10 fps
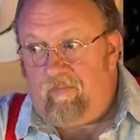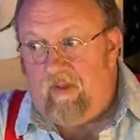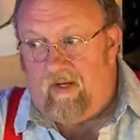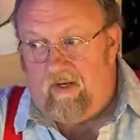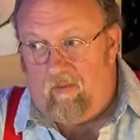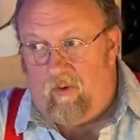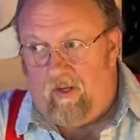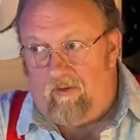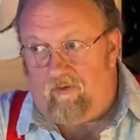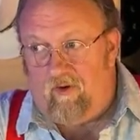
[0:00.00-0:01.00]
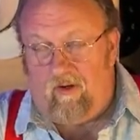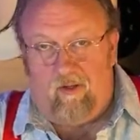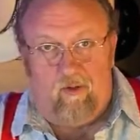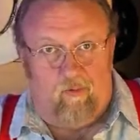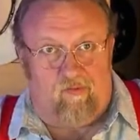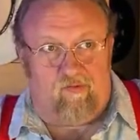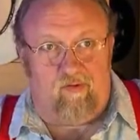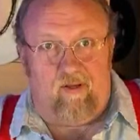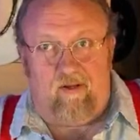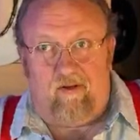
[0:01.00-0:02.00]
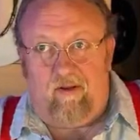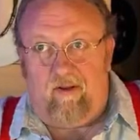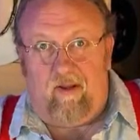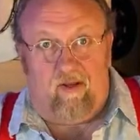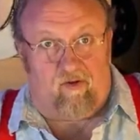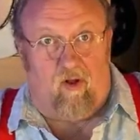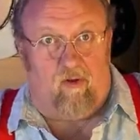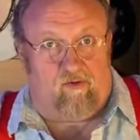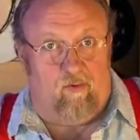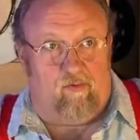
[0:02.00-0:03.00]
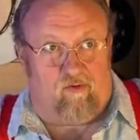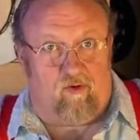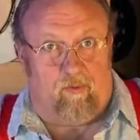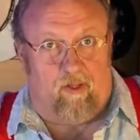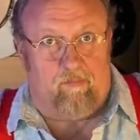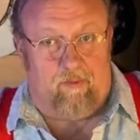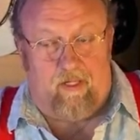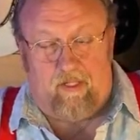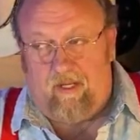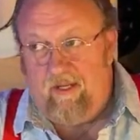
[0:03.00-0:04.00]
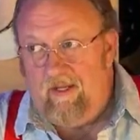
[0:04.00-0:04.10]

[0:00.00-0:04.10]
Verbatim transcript: and I didn't want to turn it loose, and uh, it also is a triple aught body.